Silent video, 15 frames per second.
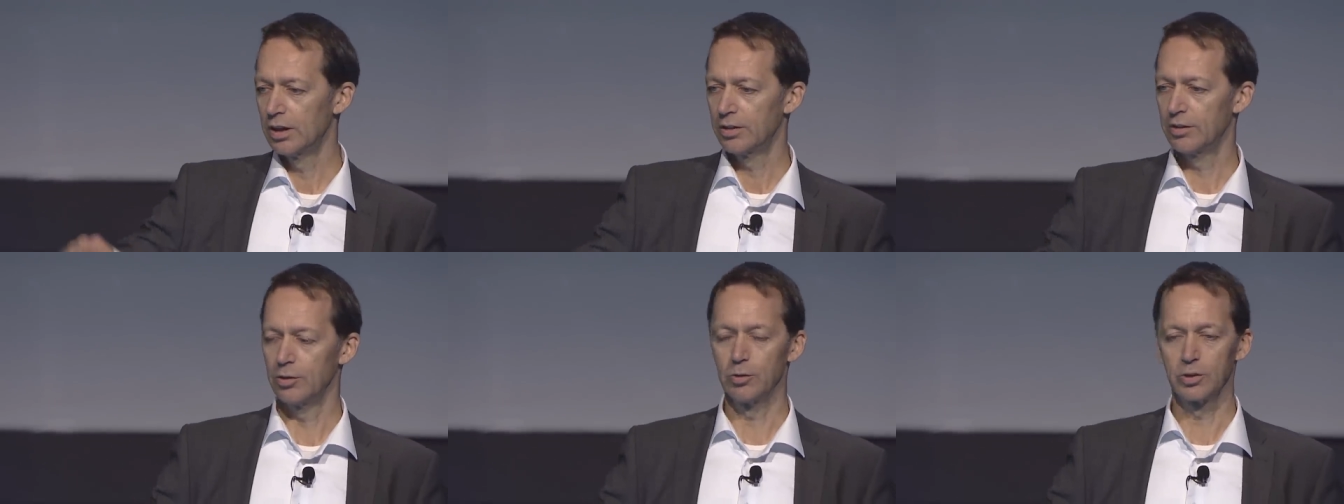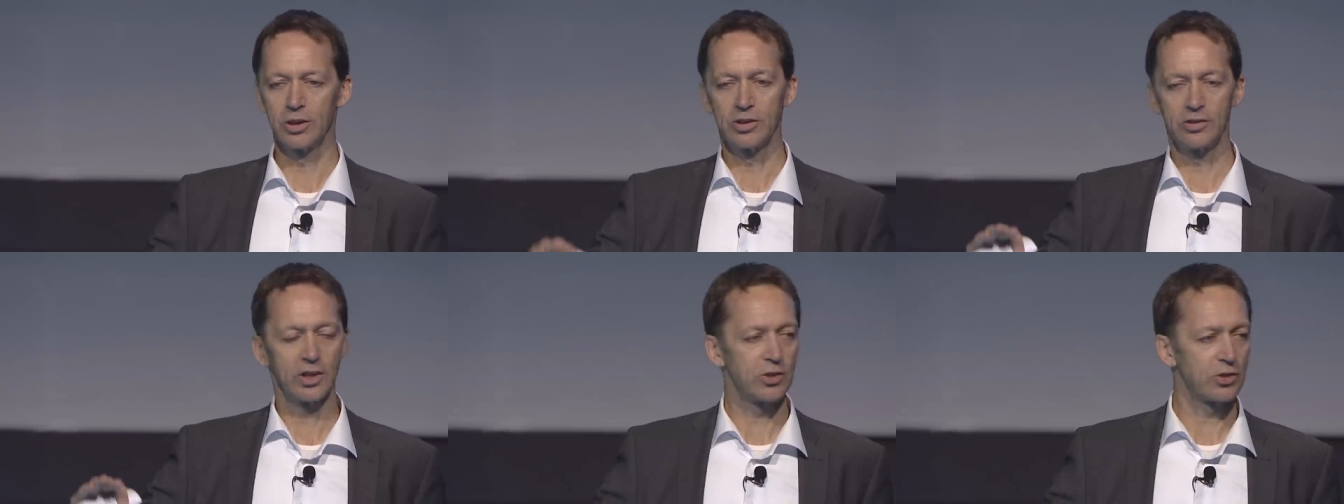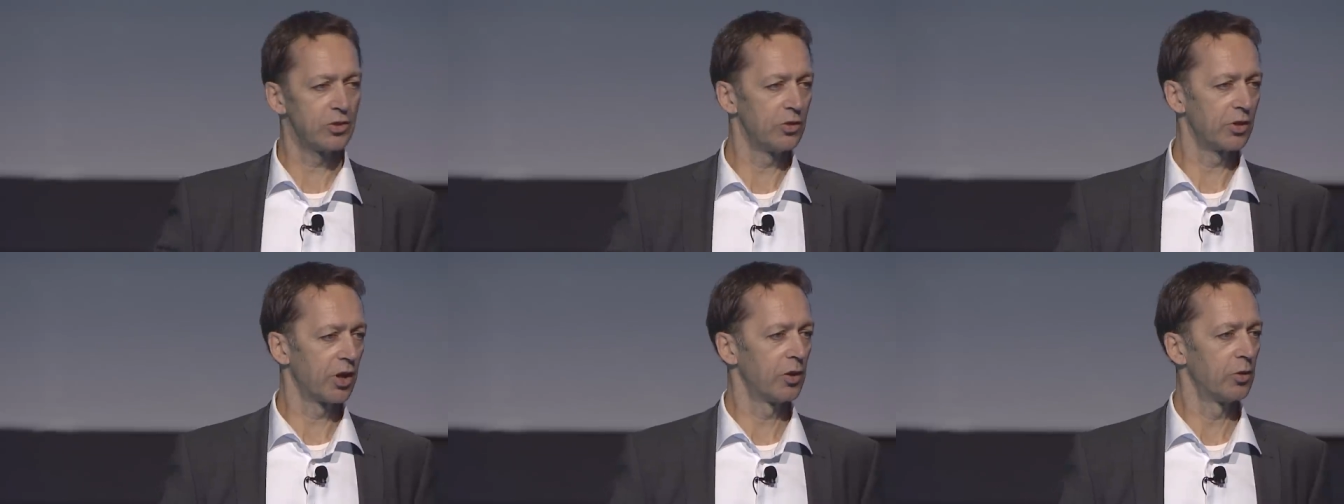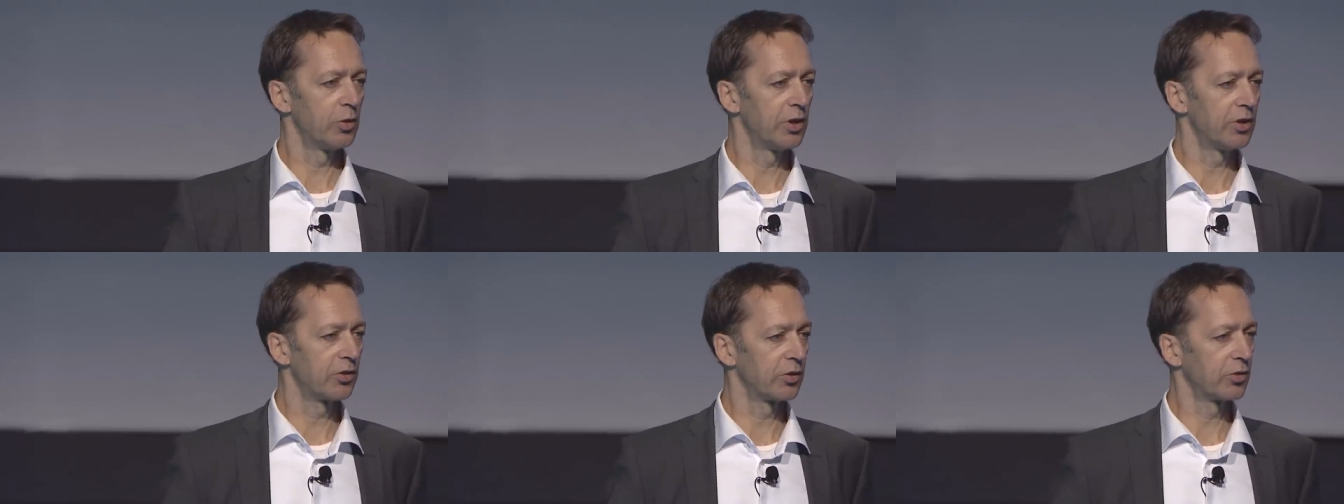the organization you go
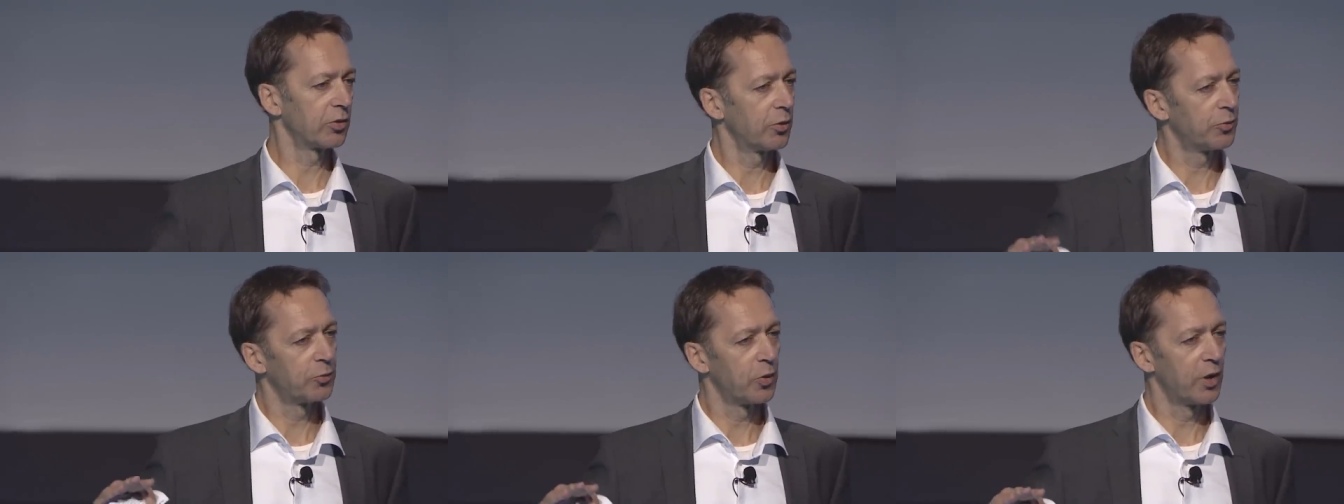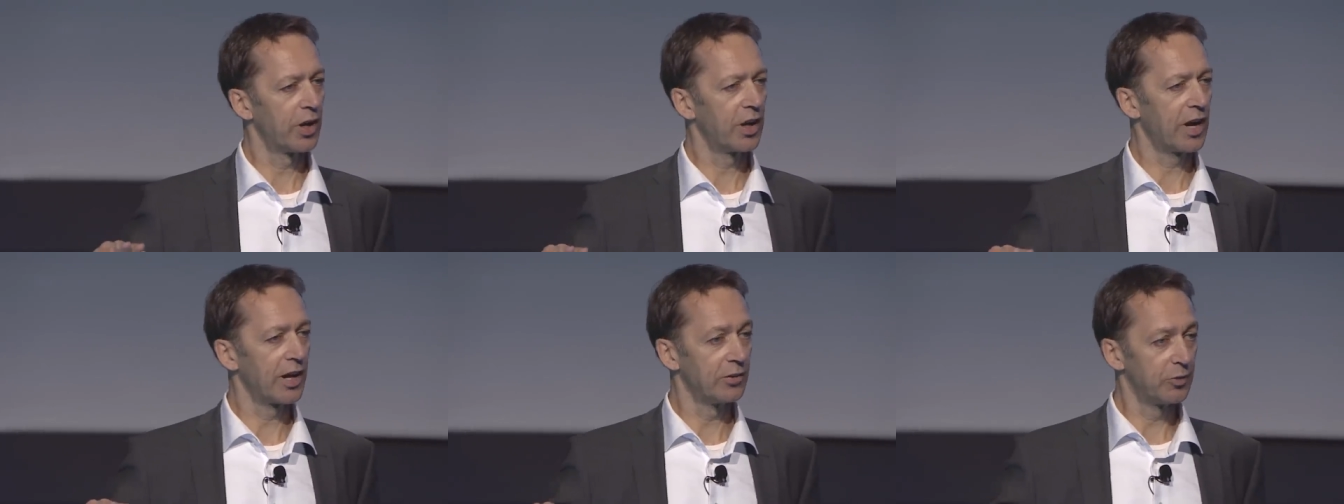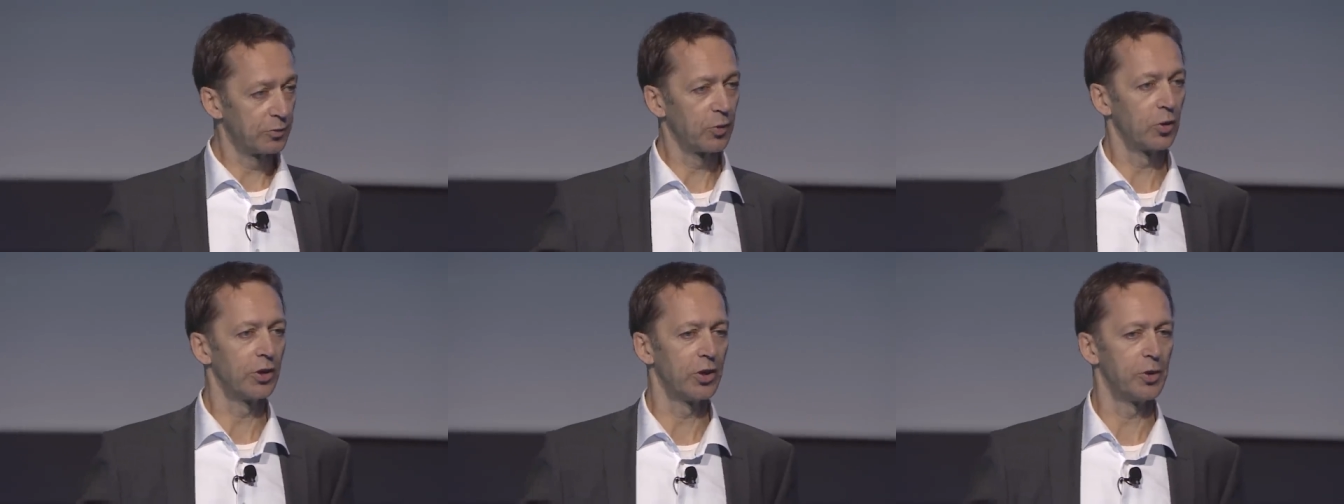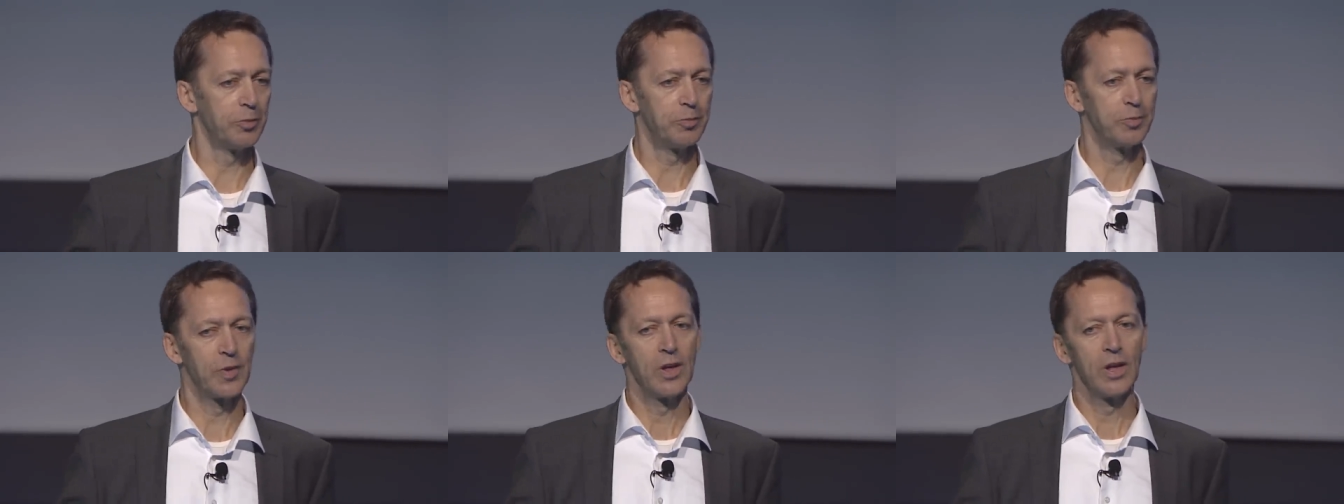with, the software, and the volume.